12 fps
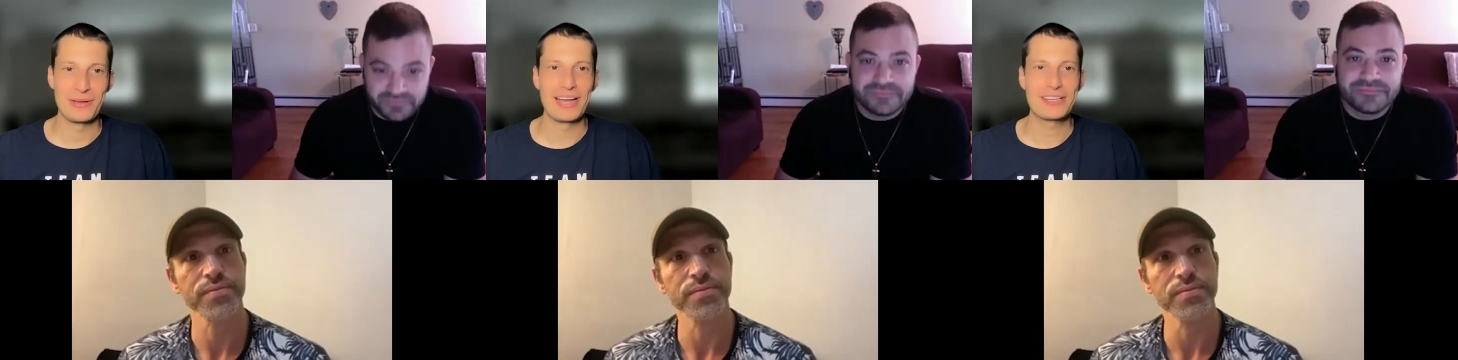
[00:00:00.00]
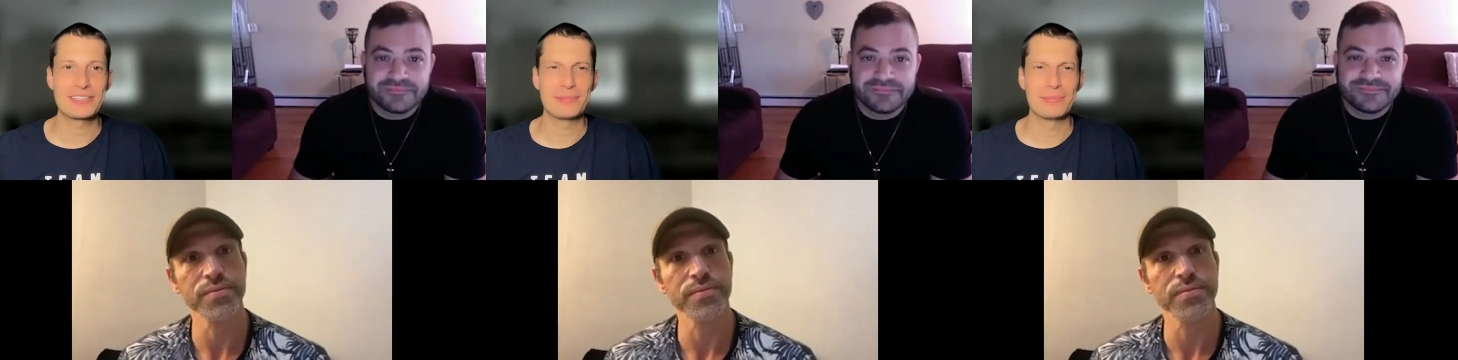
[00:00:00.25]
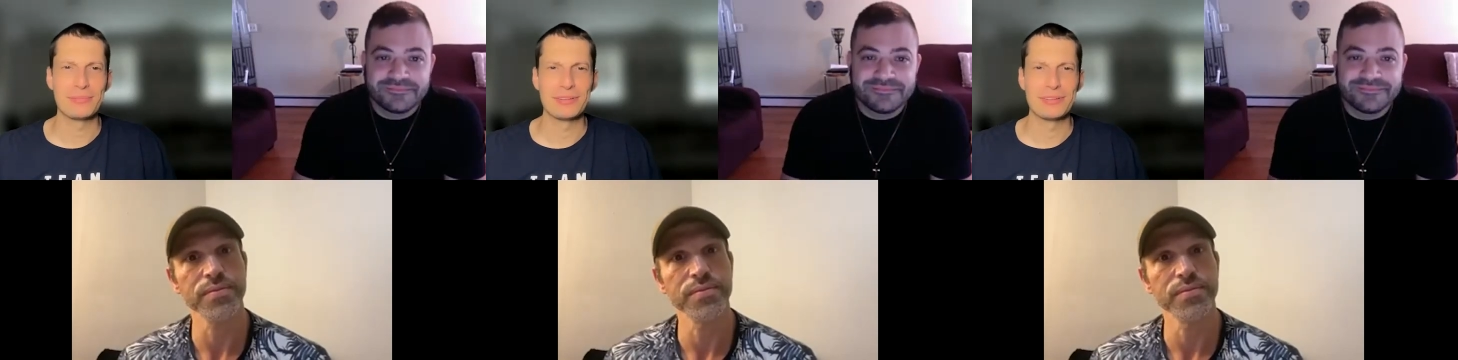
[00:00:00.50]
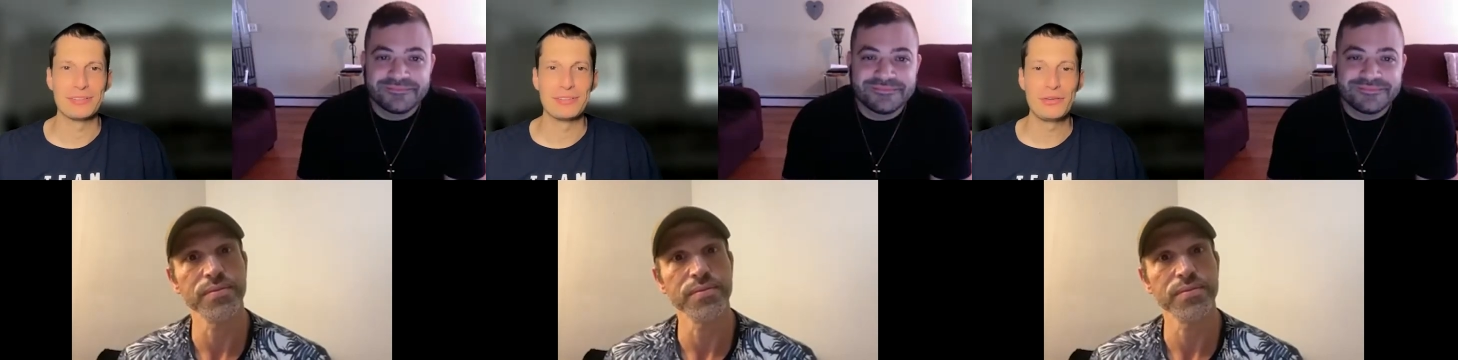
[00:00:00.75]
Speaker 1: Hisam,
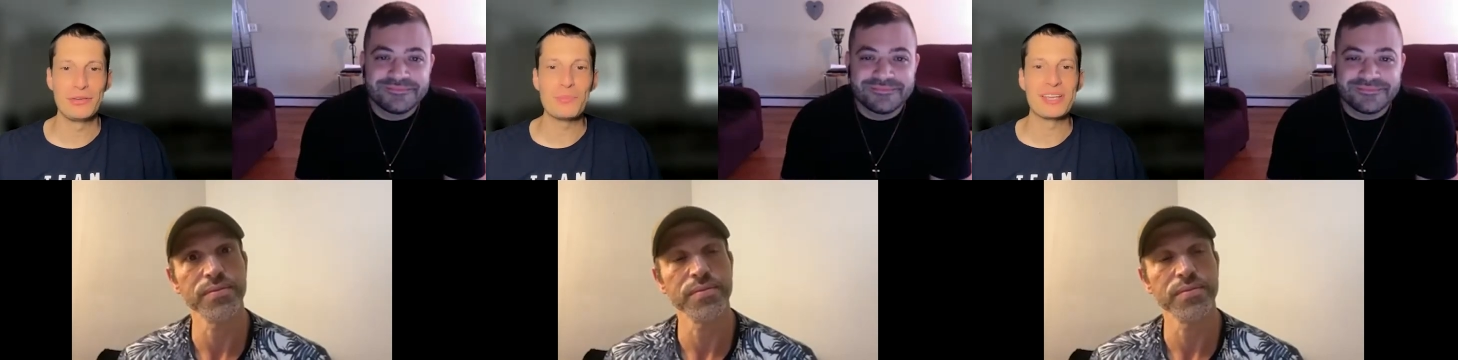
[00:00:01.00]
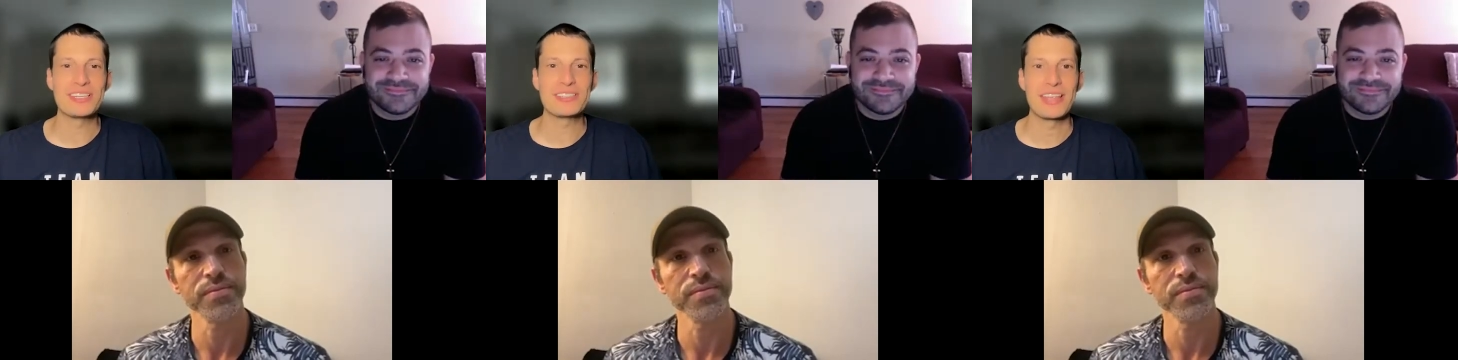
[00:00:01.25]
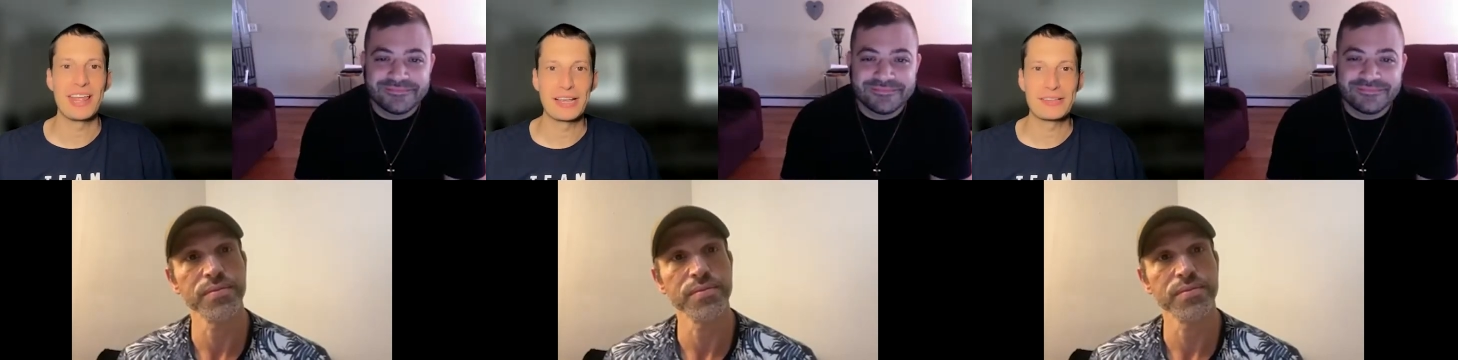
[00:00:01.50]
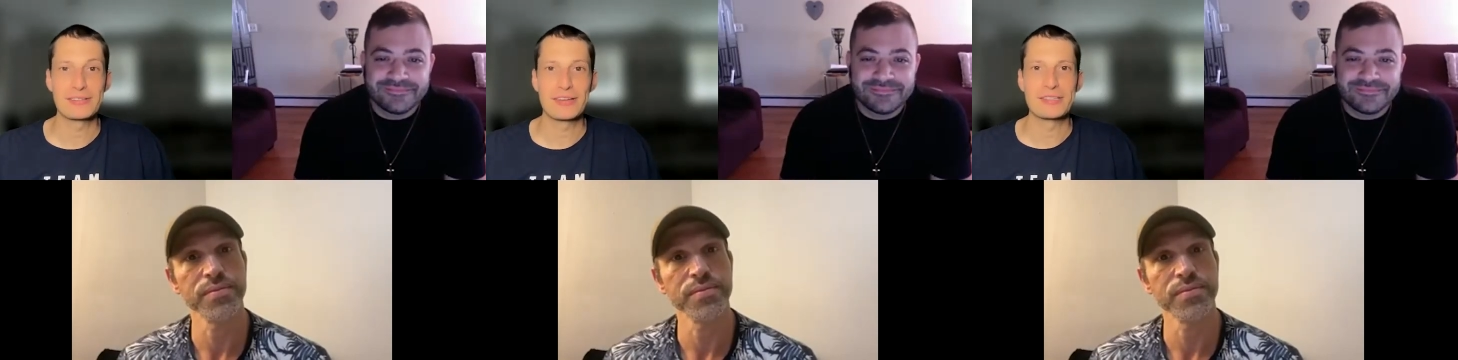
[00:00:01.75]
do you miss that
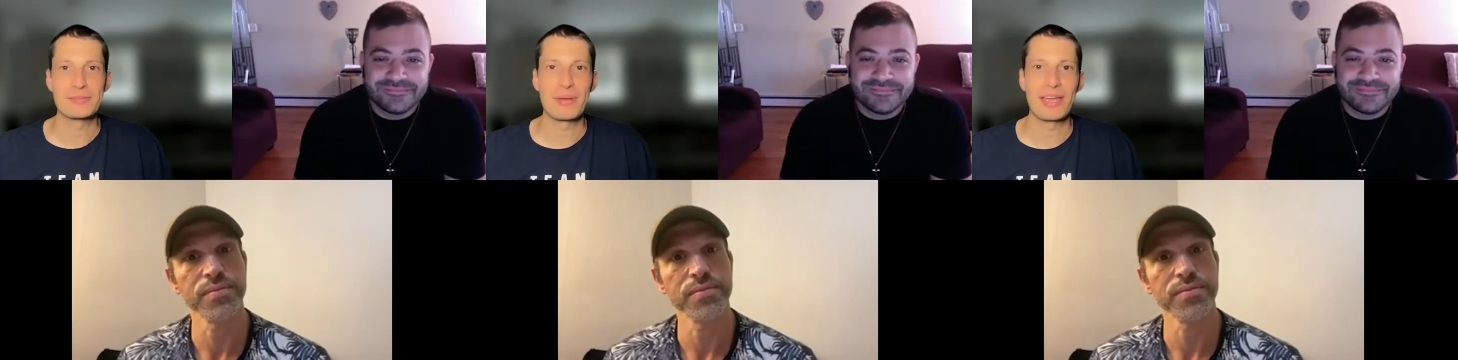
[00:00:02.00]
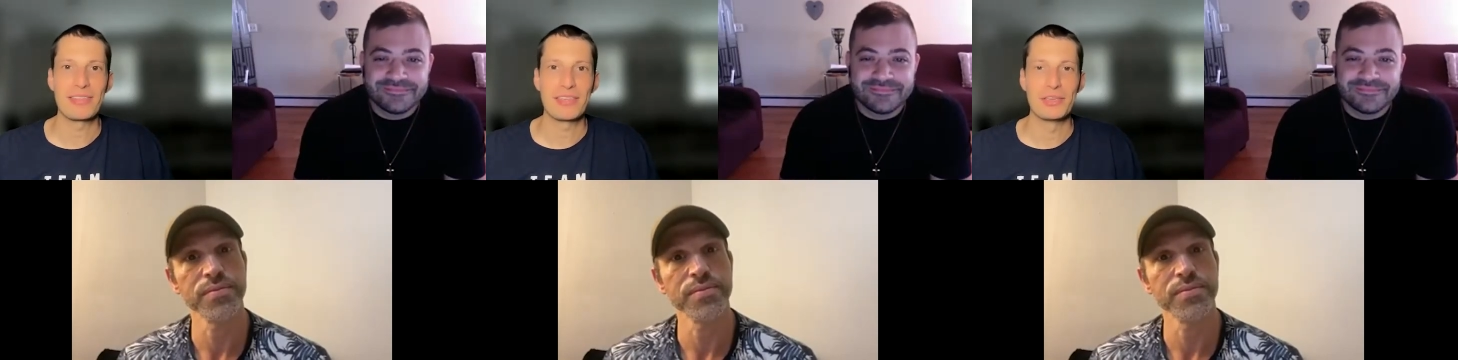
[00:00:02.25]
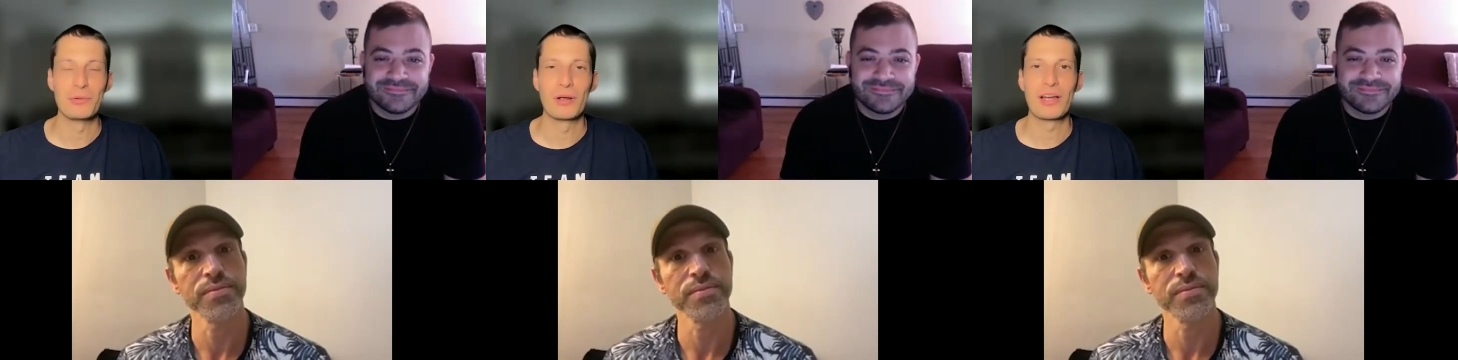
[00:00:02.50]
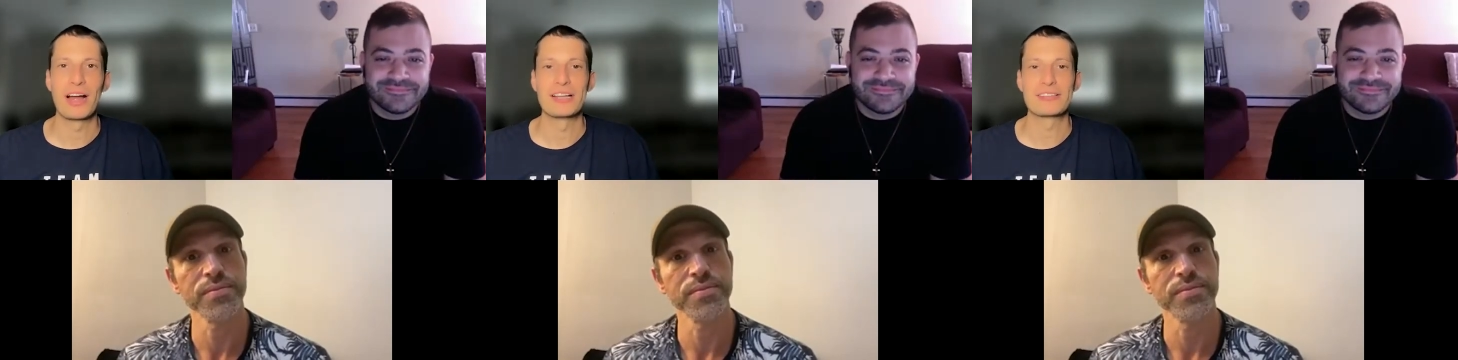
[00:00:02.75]
exercise bike that you were
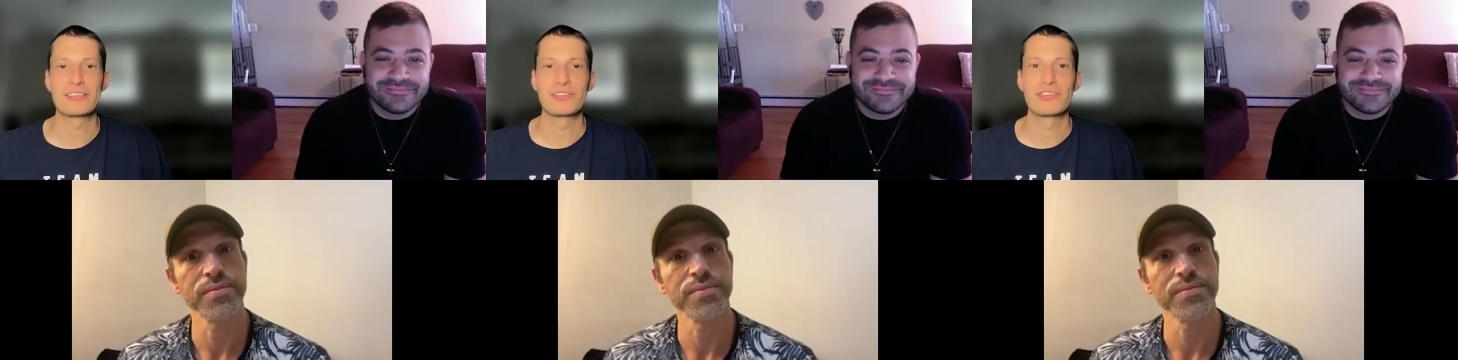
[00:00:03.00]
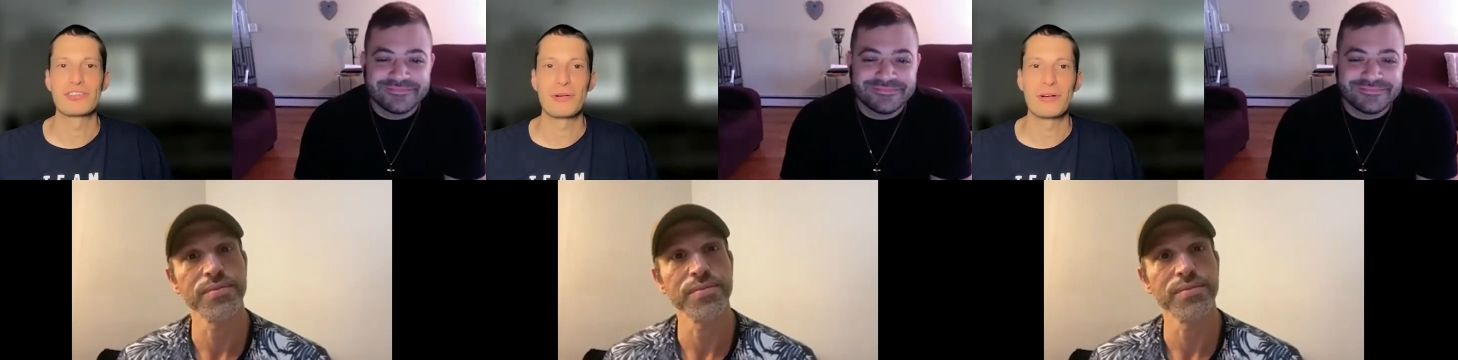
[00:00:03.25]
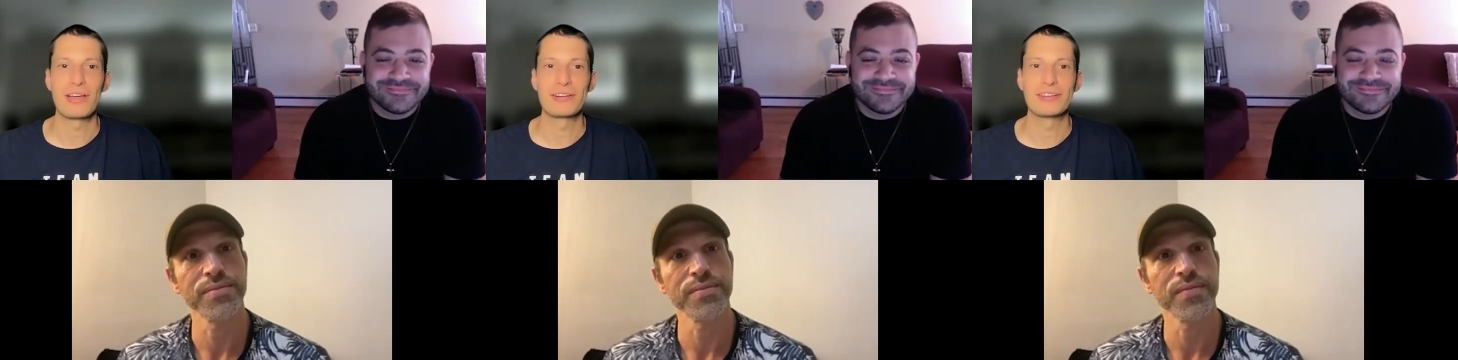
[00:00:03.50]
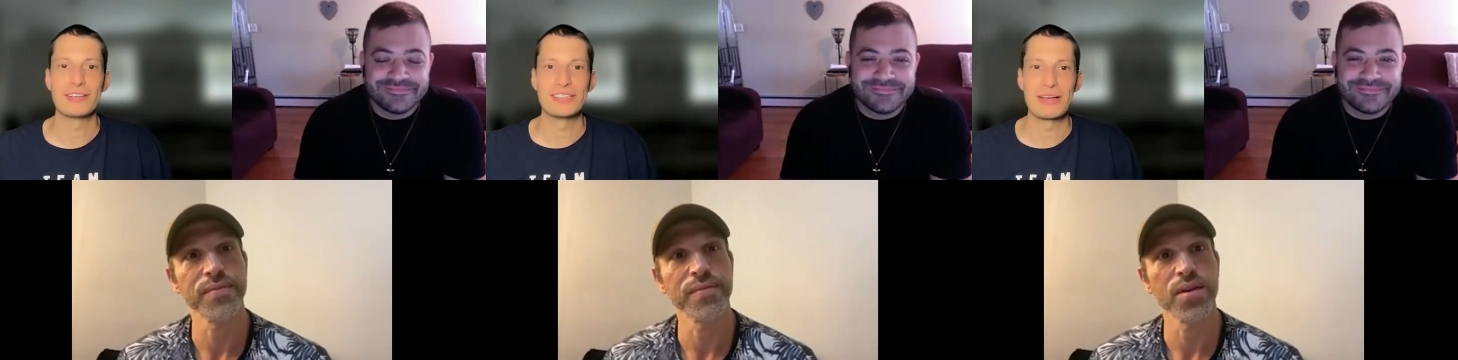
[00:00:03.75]
constantly shown on?
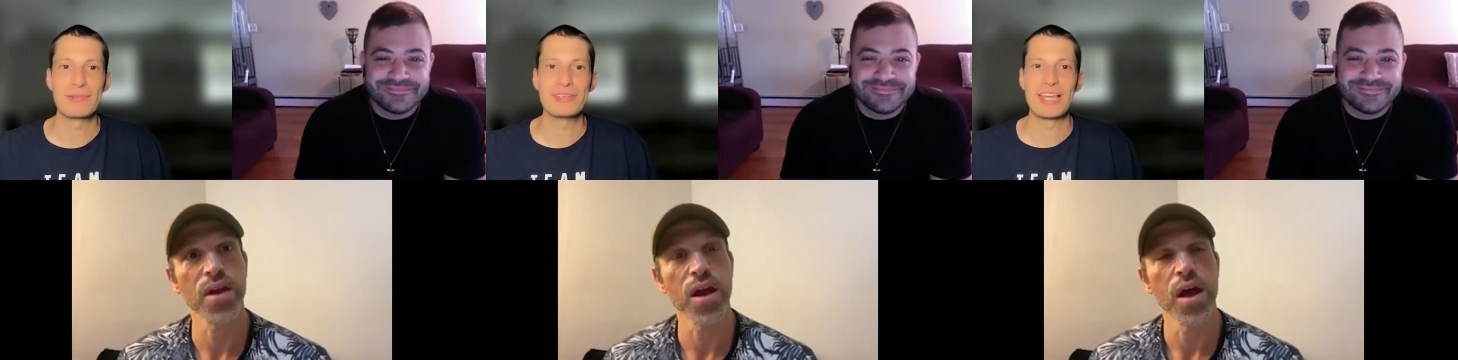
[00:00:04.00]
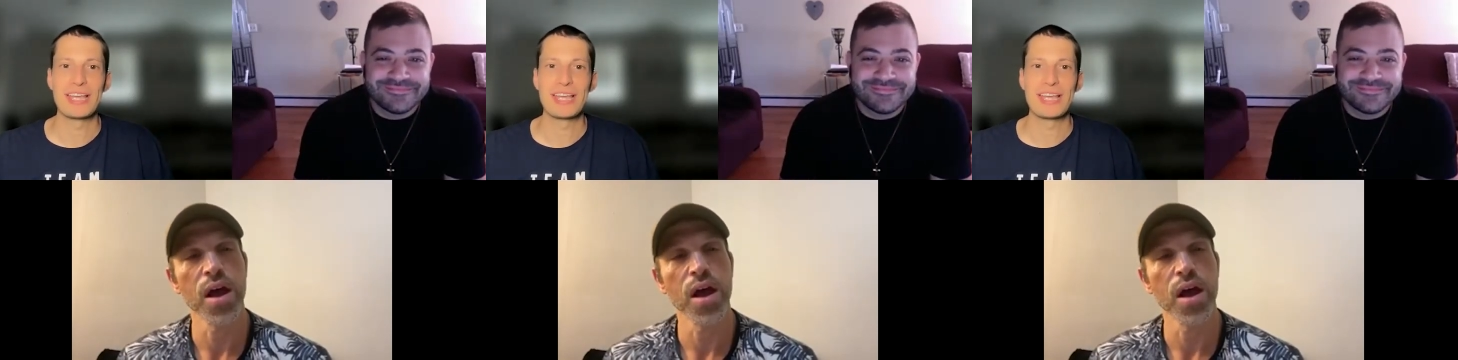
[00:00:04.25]
Because every